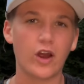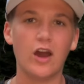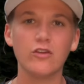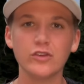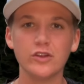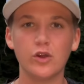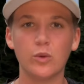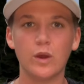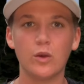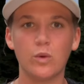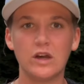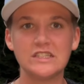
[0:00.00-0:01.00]
I don't really know what
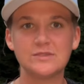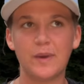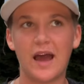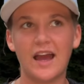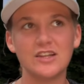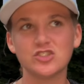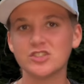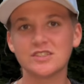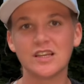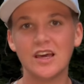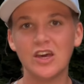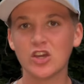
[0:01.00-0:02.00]
it was, but I just
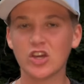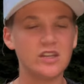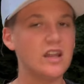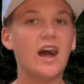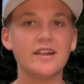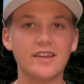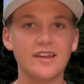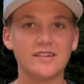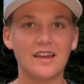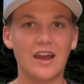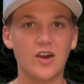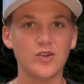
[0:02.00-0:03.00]
could not take
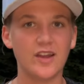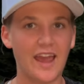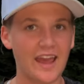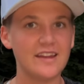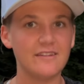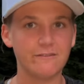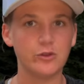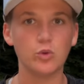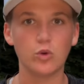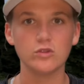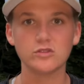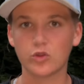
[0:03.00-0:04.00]
down any
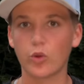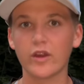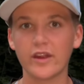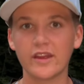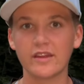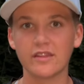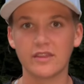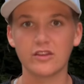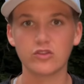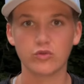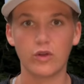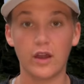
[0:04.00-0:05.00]
fuel during
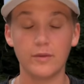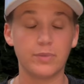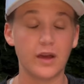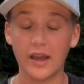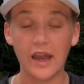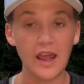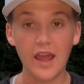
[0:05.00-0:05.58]
this run. But